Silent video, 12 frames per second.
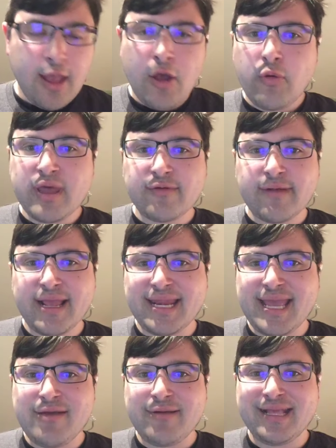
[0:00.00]
Weather right
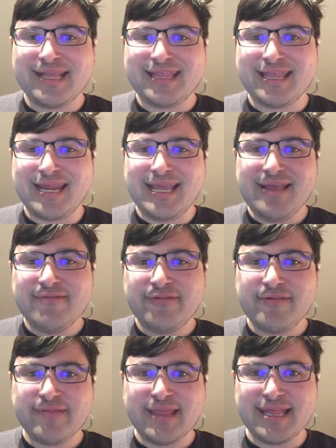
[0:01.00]
now is sunny,
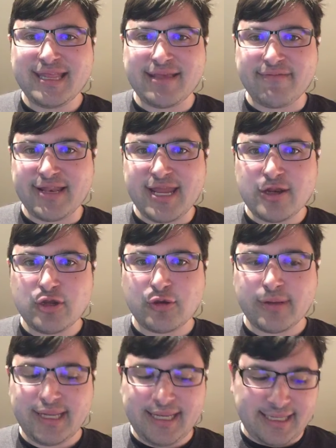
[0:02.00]
57
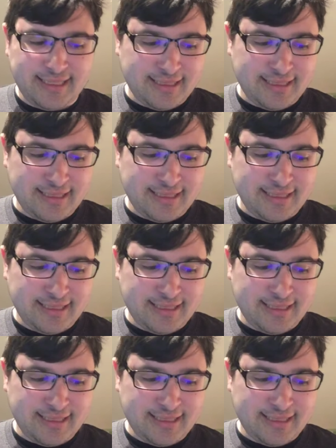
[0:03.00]
degrees.